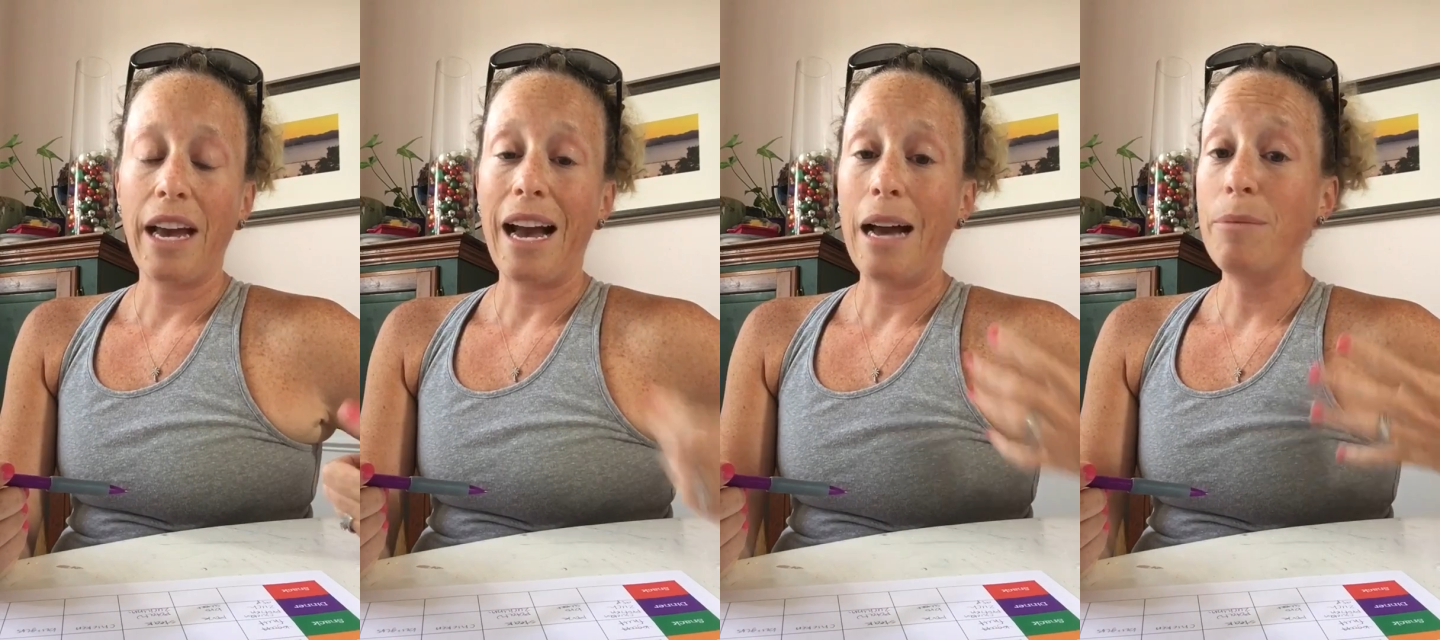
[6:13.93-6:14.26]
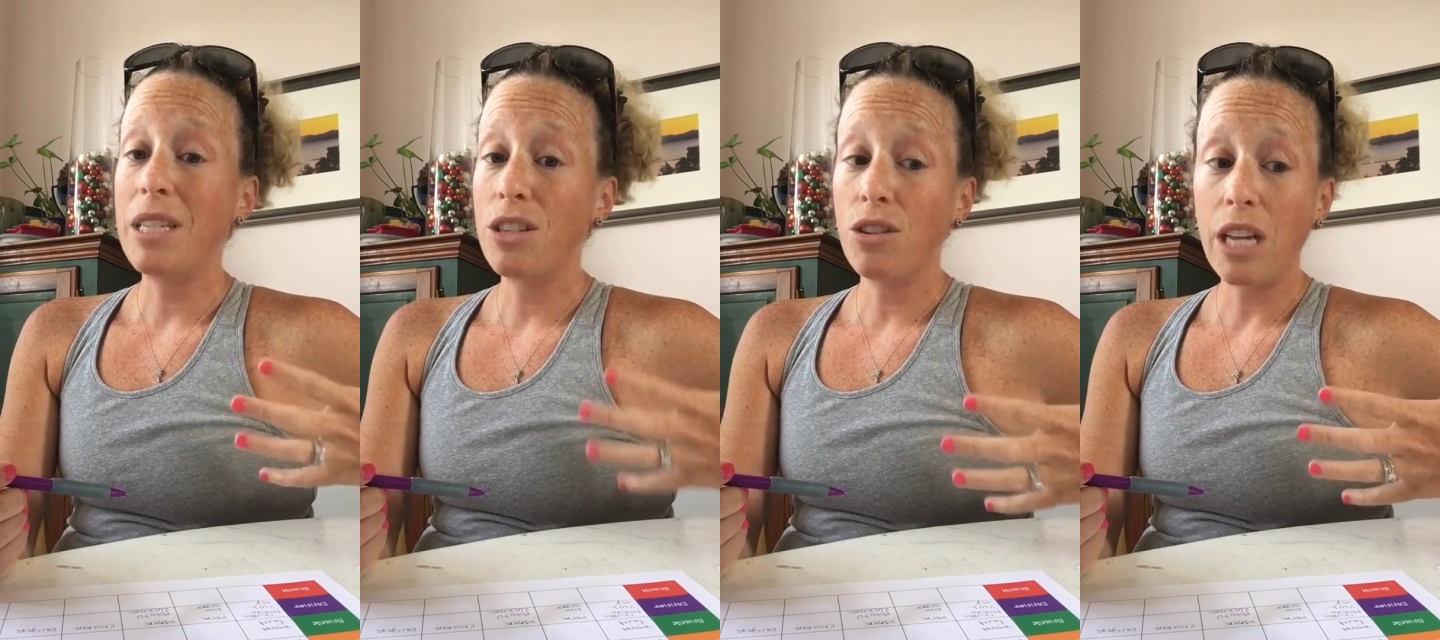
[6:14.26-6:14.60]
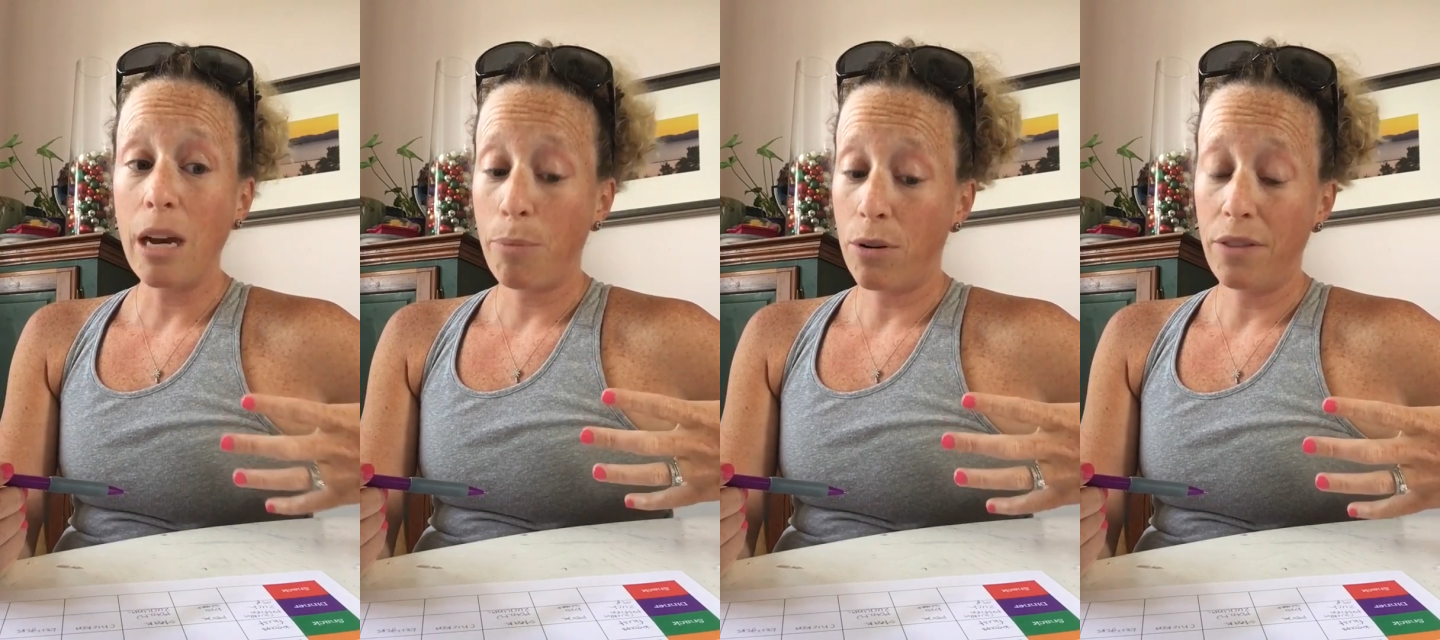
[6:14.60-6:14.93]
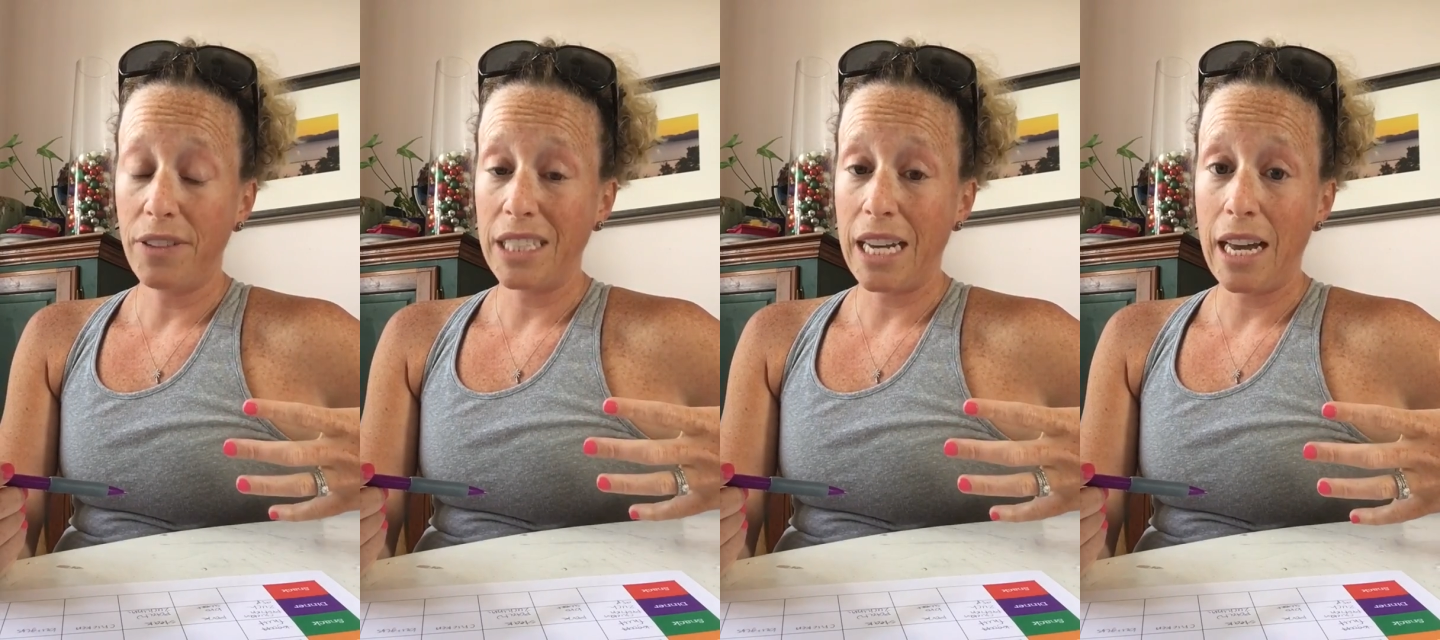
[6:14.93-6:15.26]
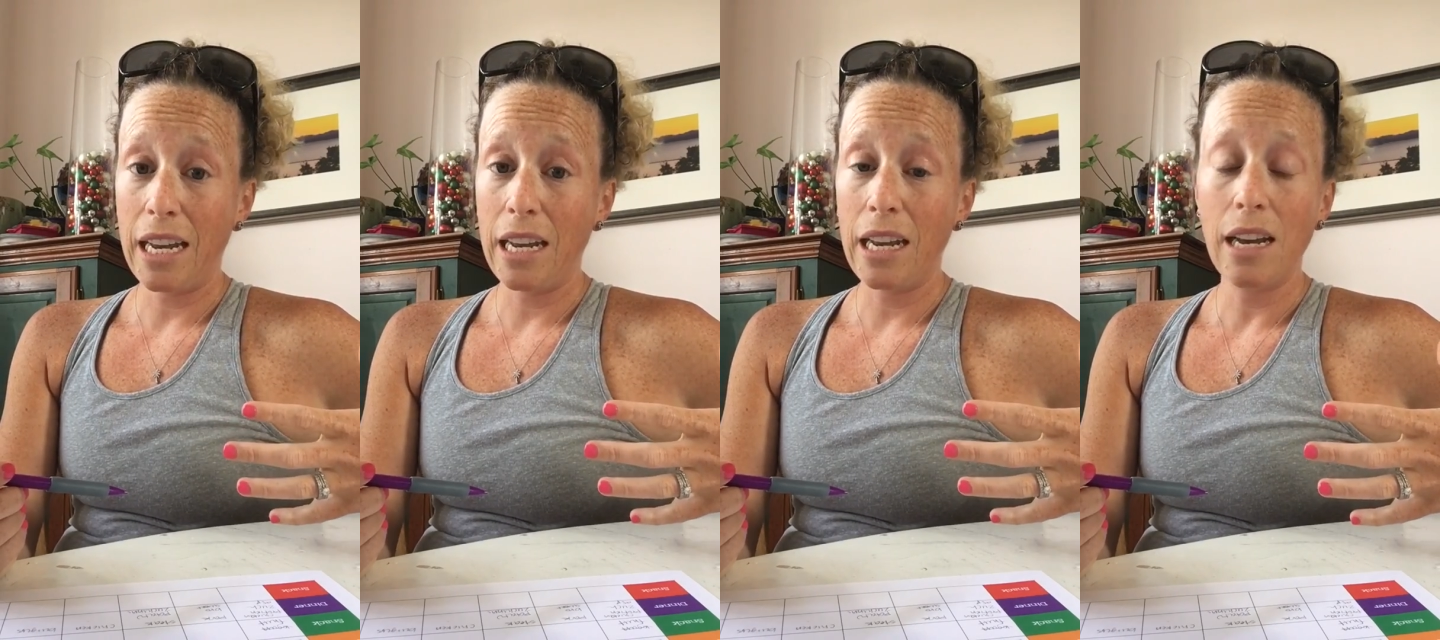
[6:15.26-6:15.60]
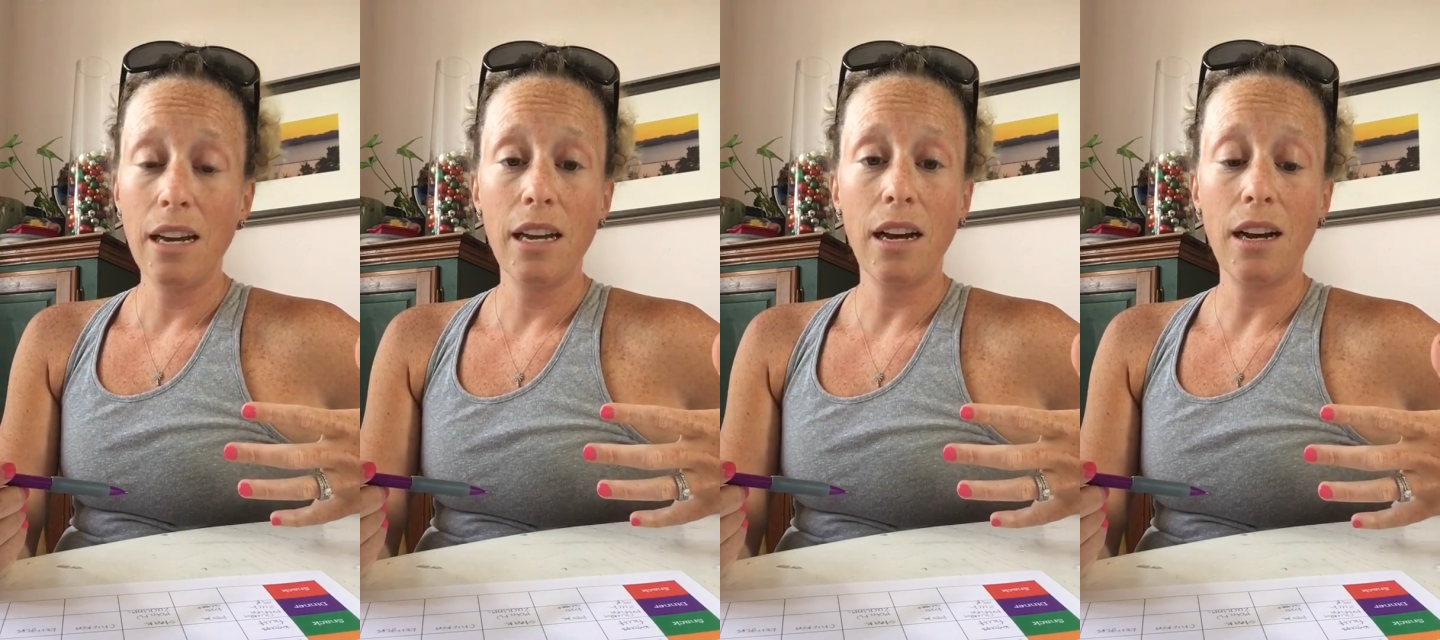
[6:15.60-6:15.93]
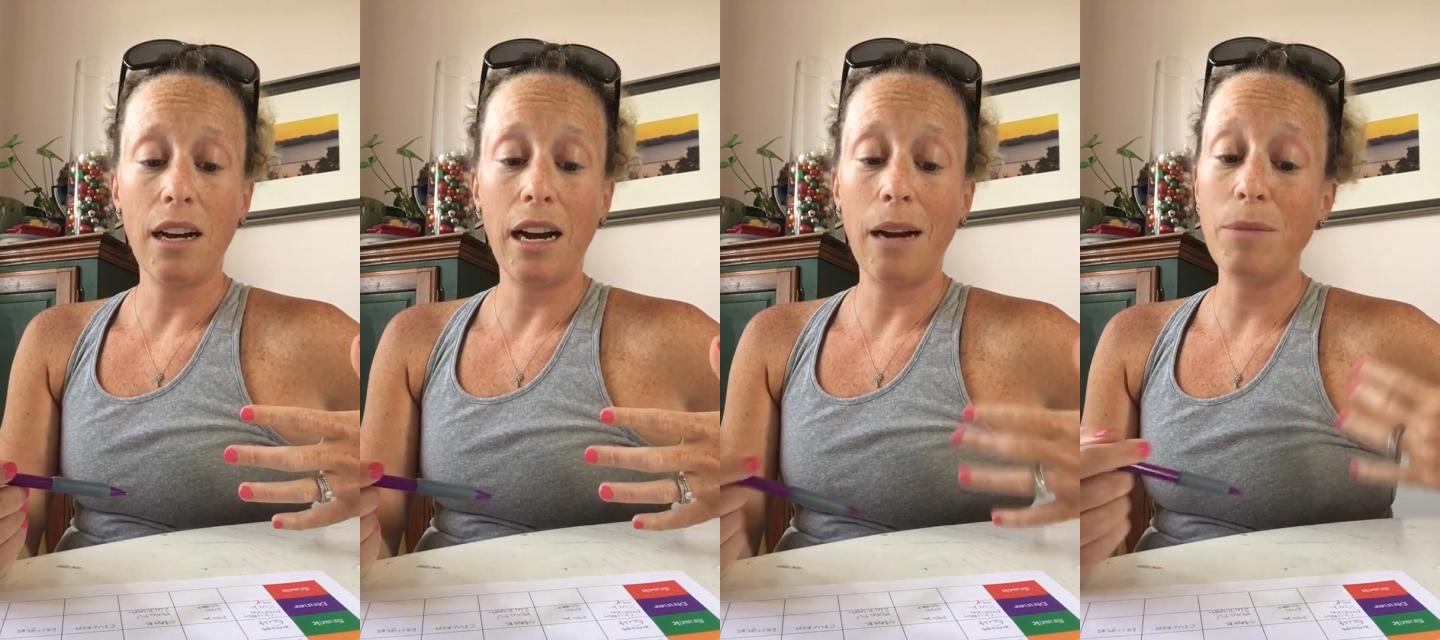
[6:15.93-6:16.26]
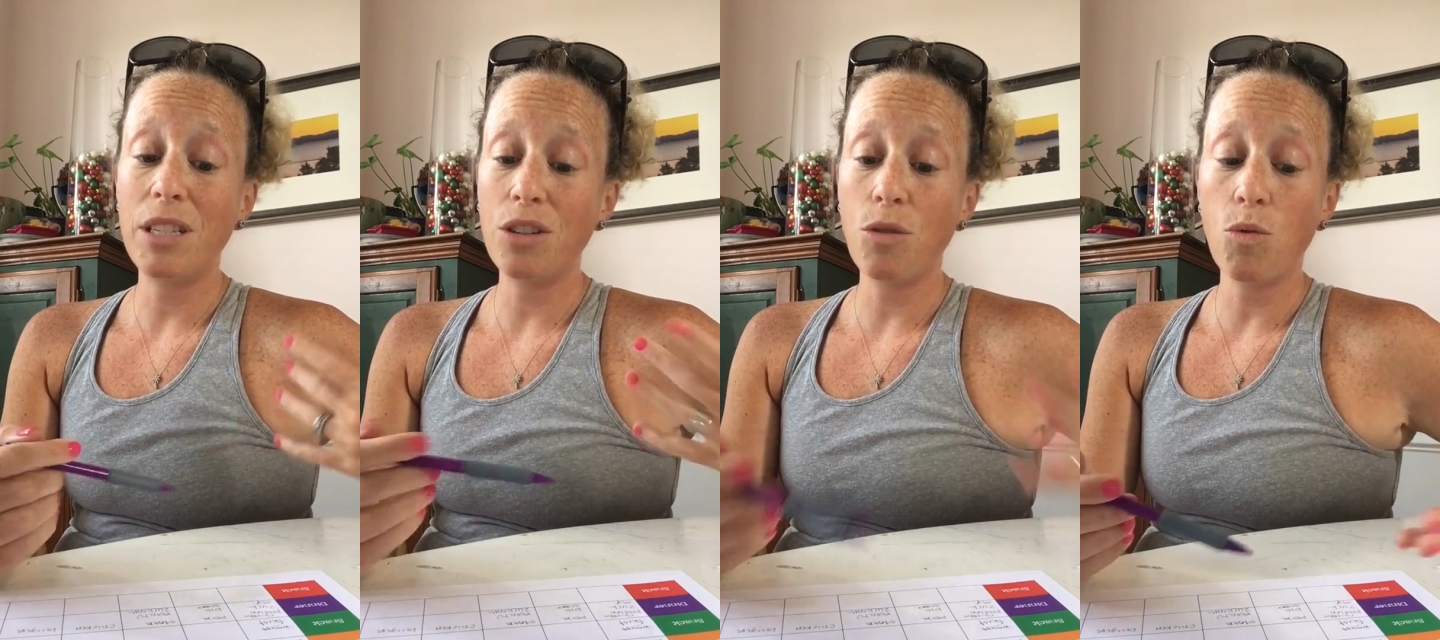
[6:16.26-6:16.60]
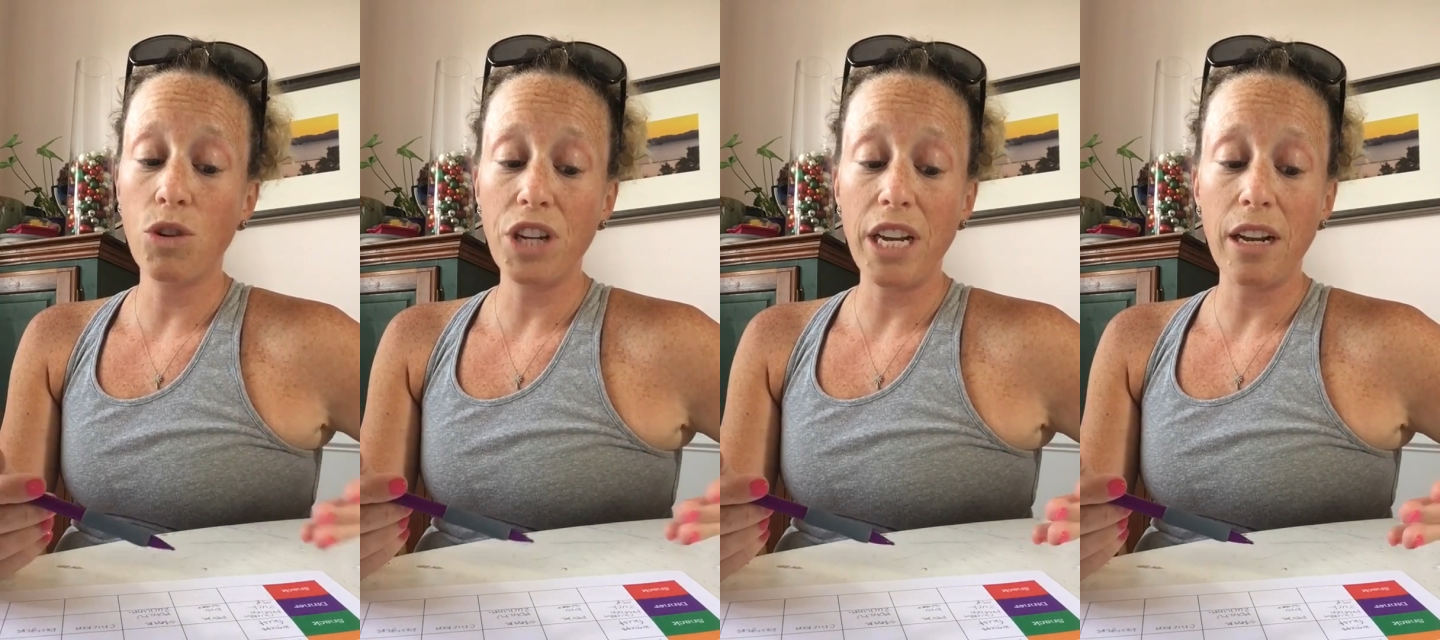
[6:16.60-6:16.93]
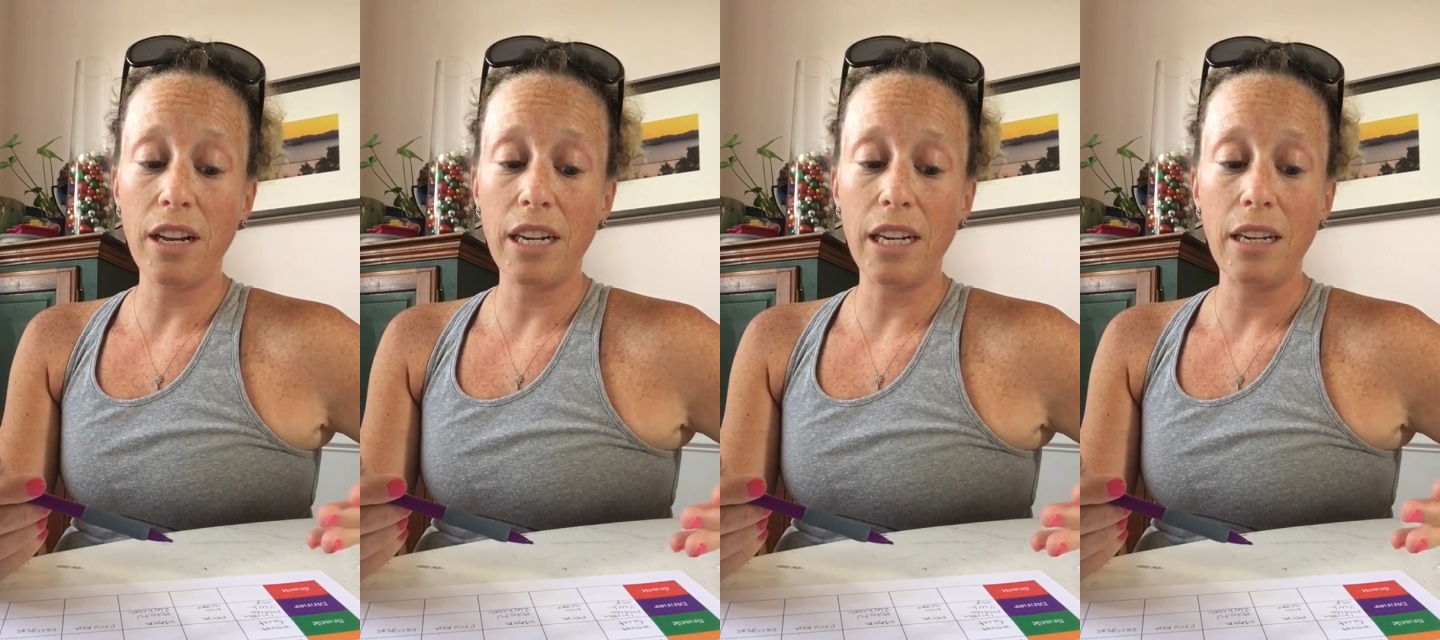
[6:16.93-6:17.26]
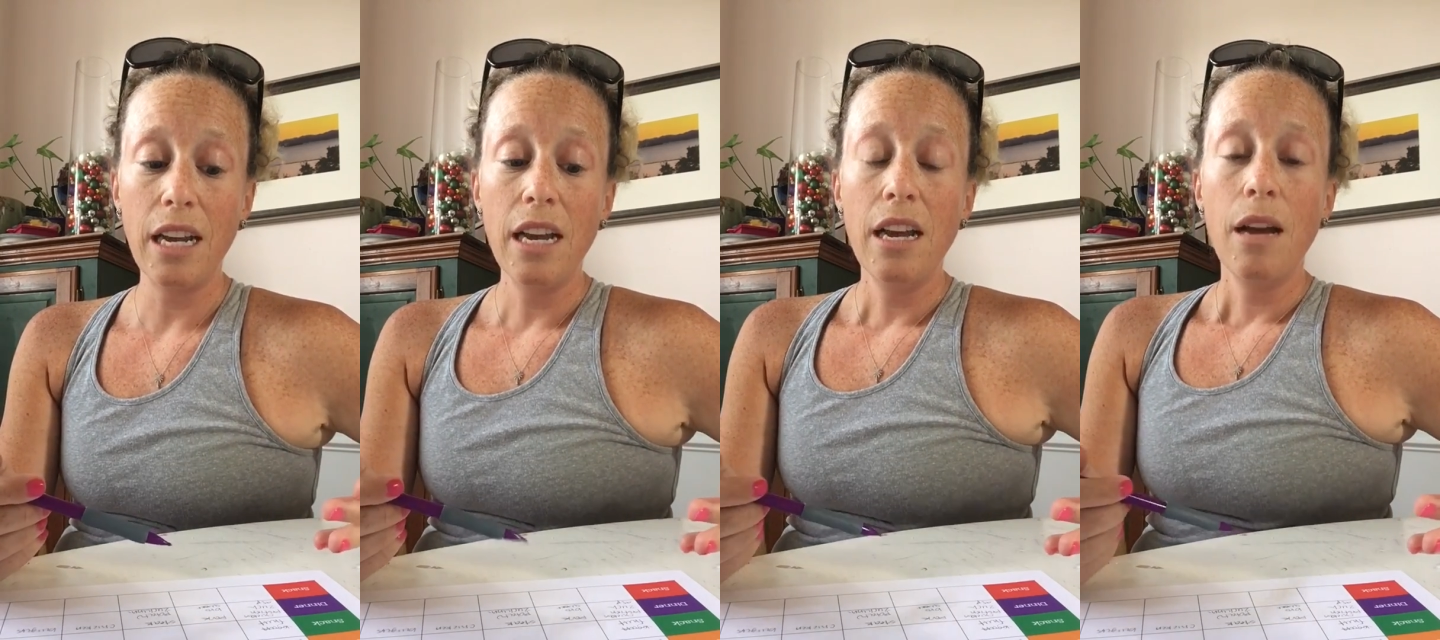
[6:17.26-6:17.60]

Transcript: I'm still not perfect at it. I'm still working on it.